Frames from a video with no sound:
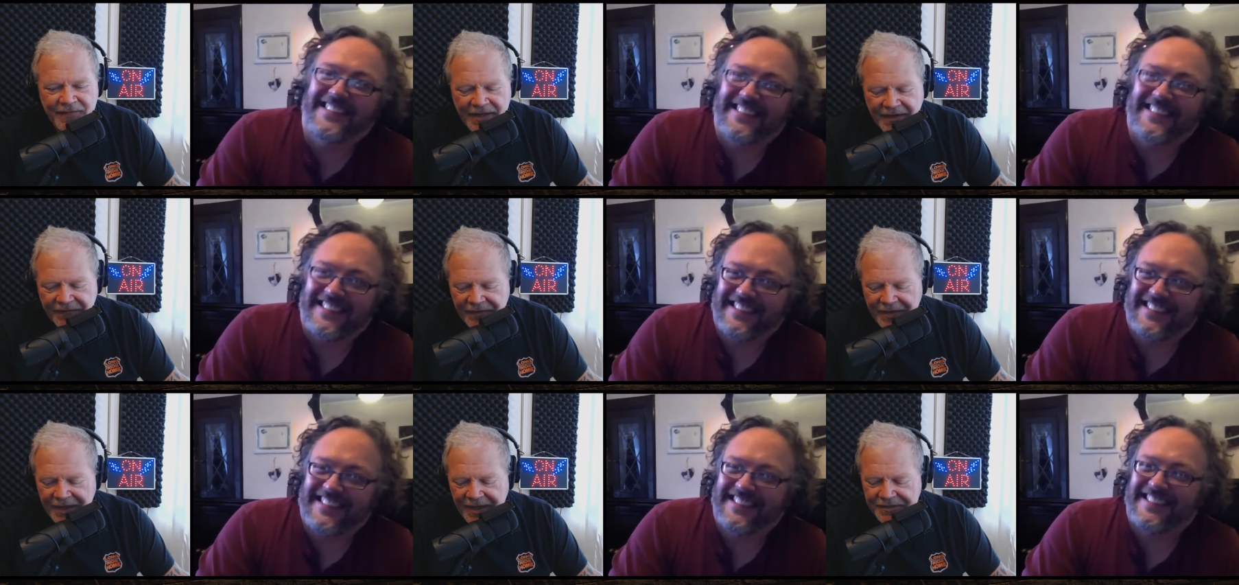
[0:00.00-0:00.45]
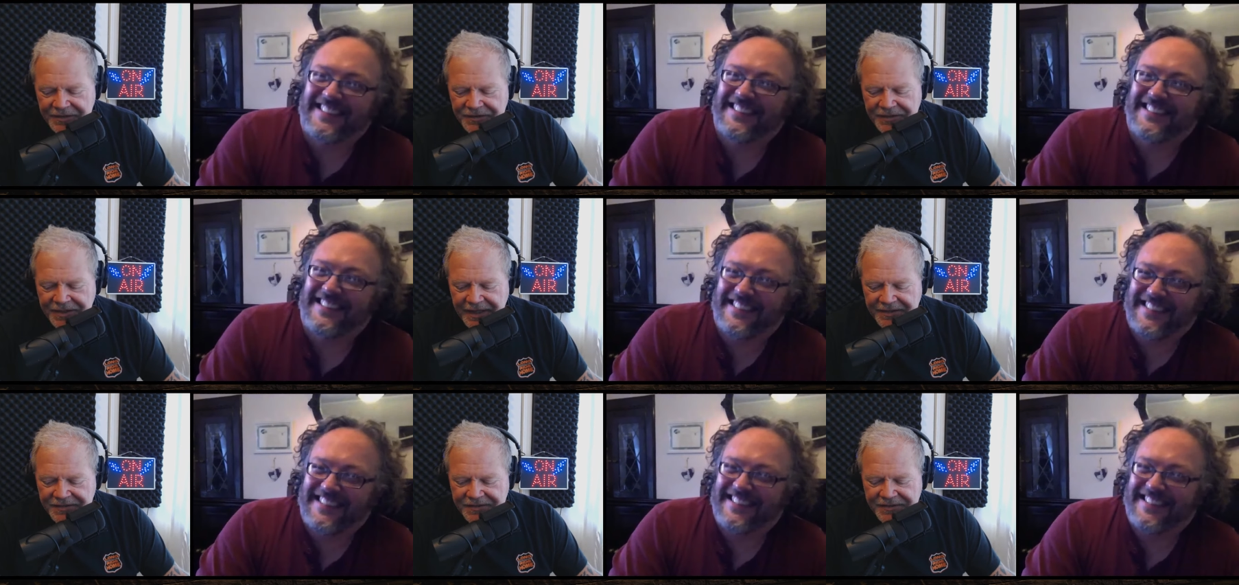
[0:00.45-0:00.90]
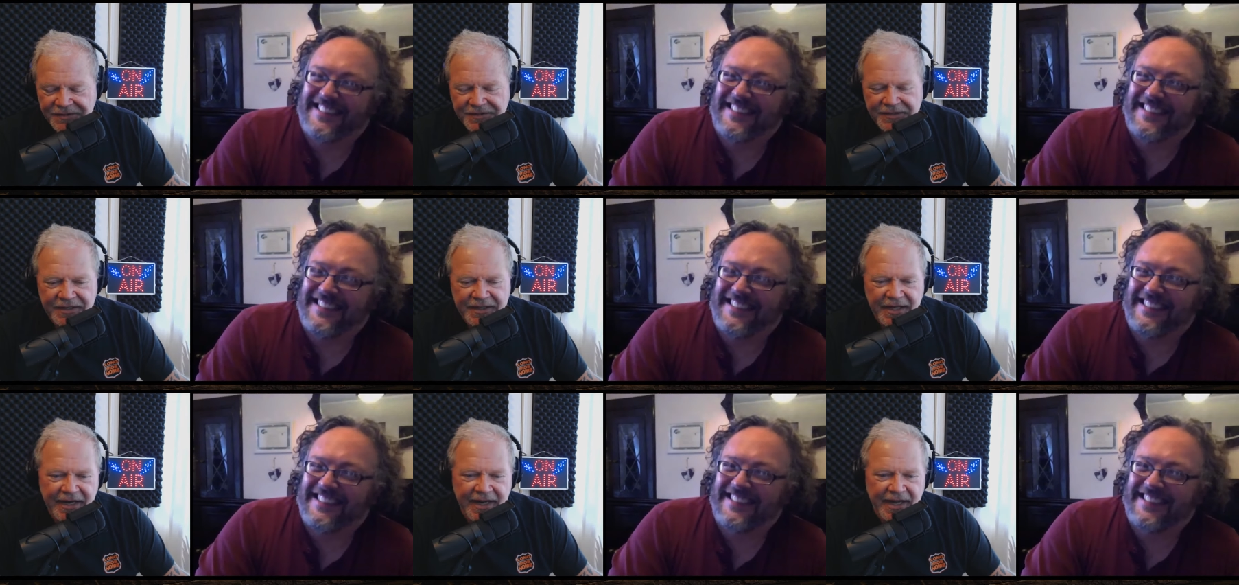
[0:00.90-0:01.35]
Speaker 1: Have you had the chance to see
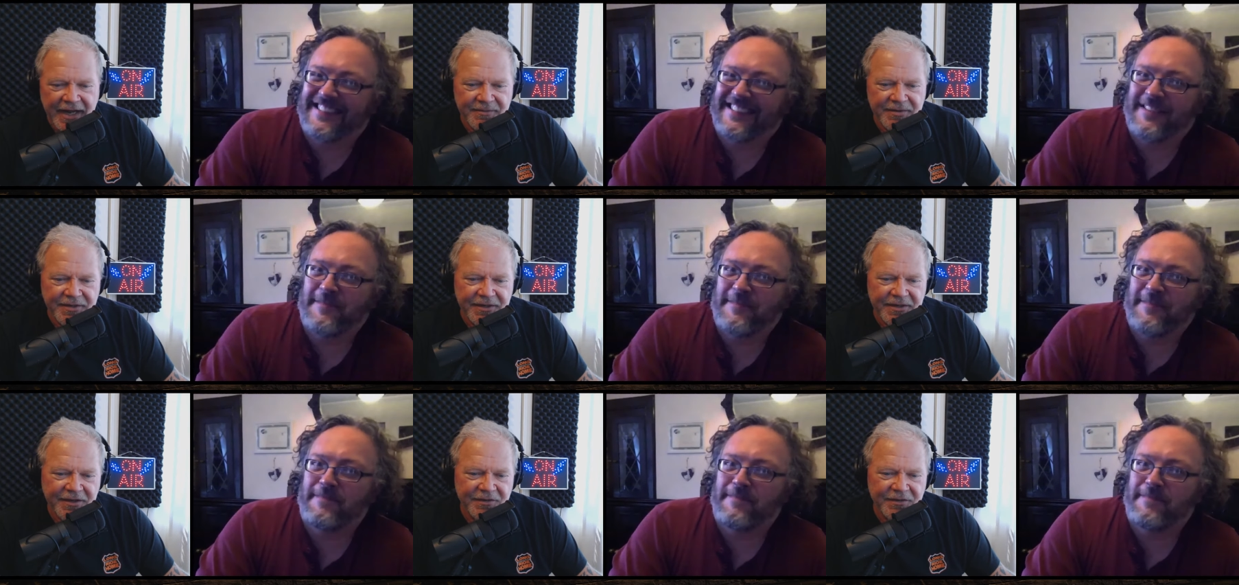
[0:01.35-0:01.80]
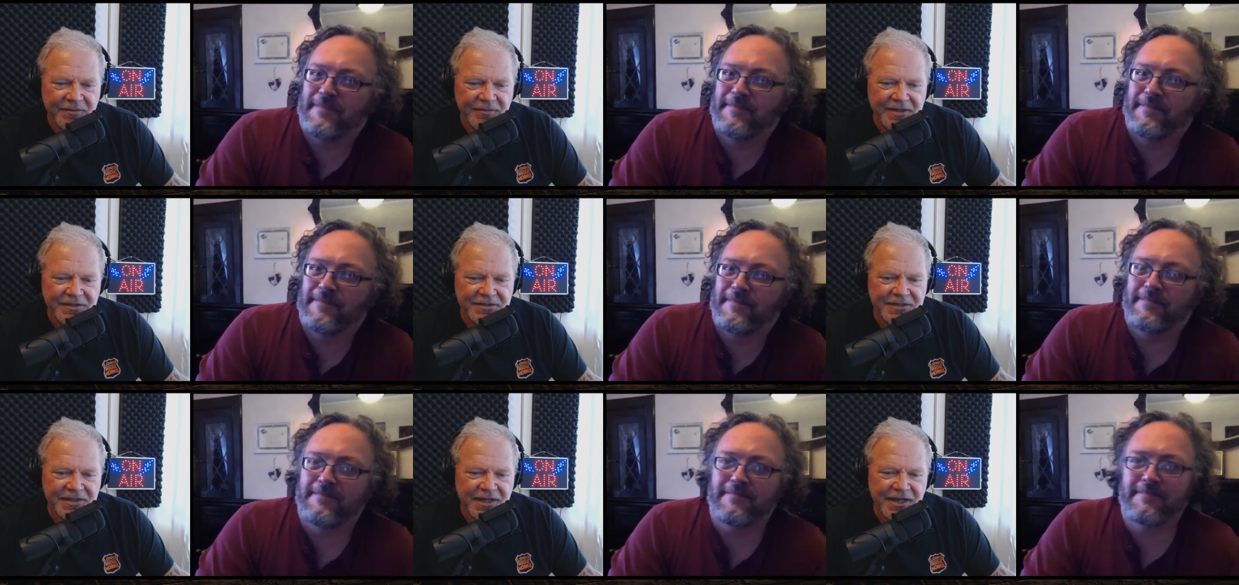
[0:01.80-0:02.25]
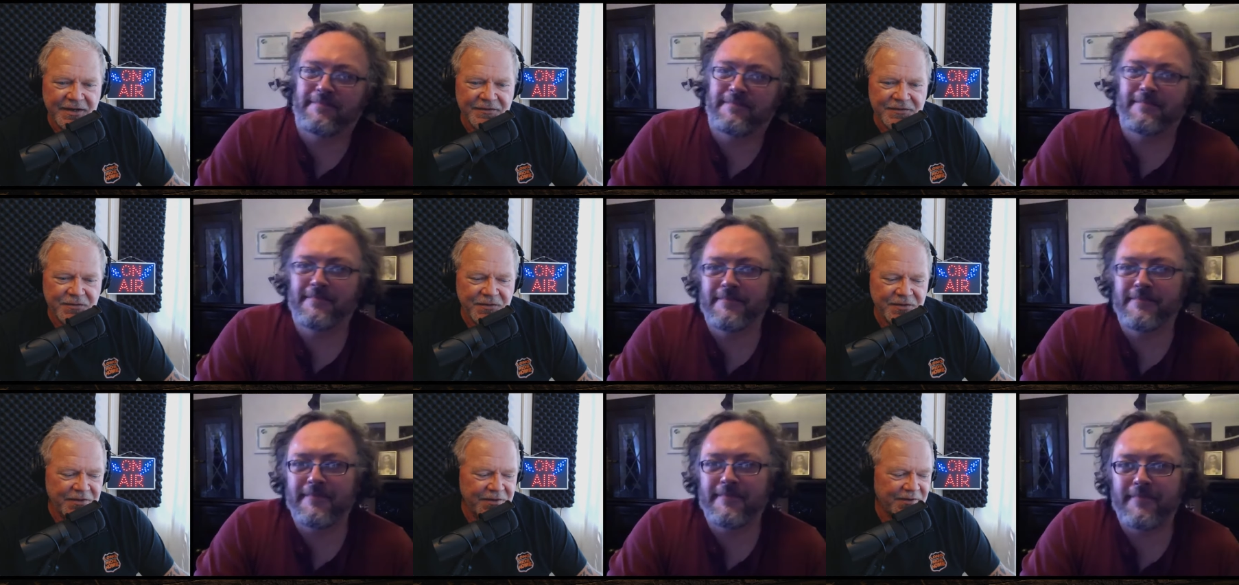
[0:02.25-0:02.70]
that happen in other men's lives
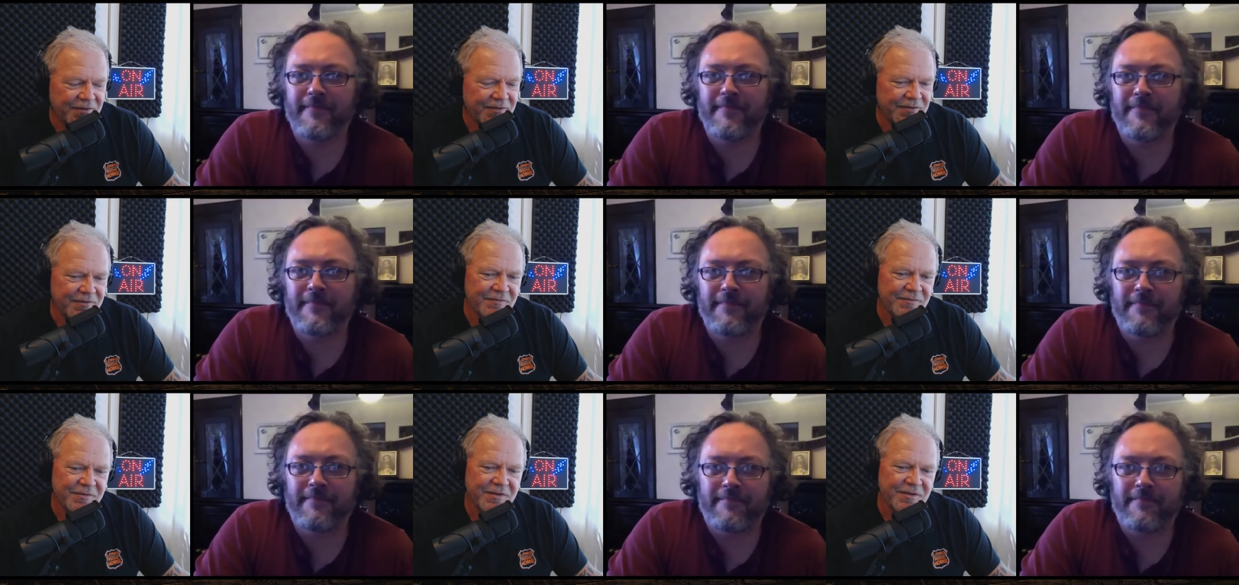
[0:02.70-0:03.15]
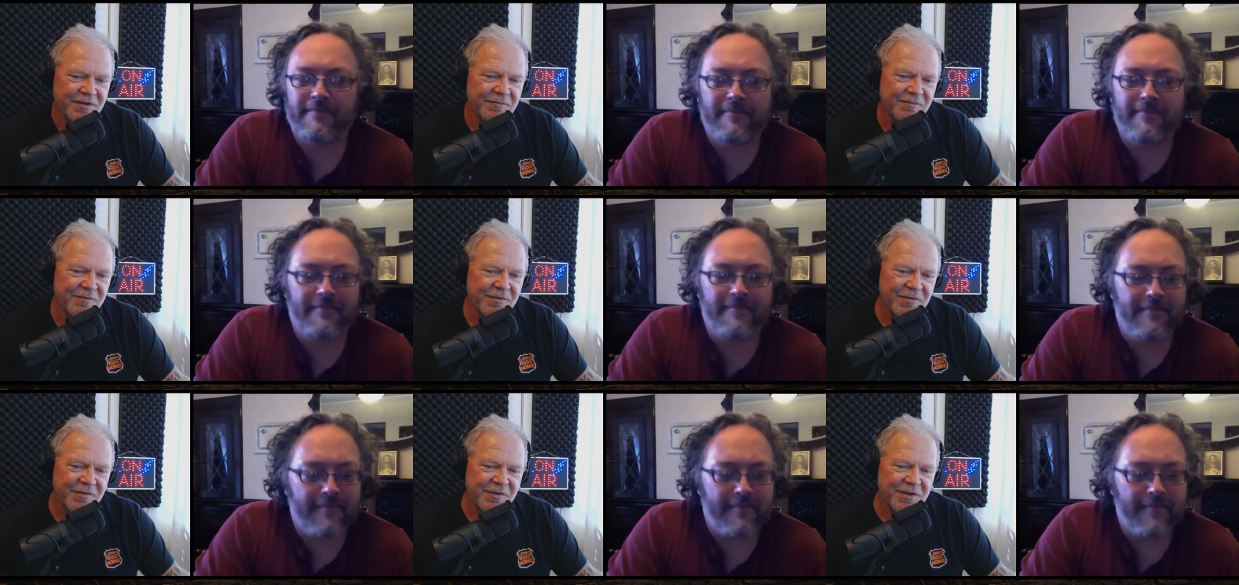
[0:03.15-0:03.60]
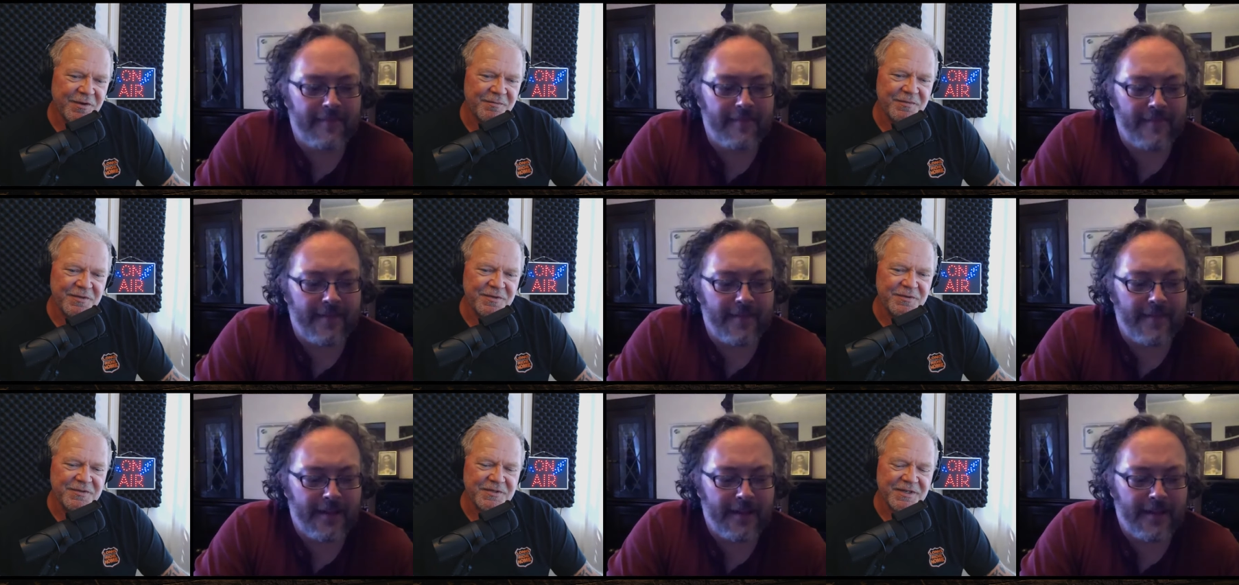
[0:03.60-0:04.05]
with your, with your, with your
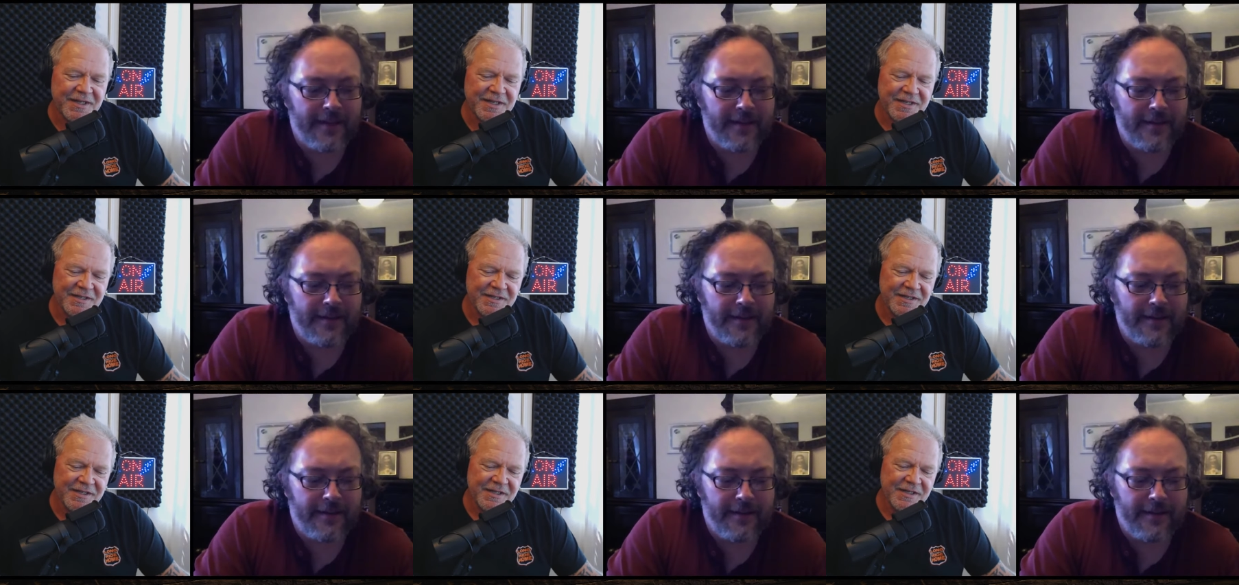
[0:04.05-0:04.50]
music?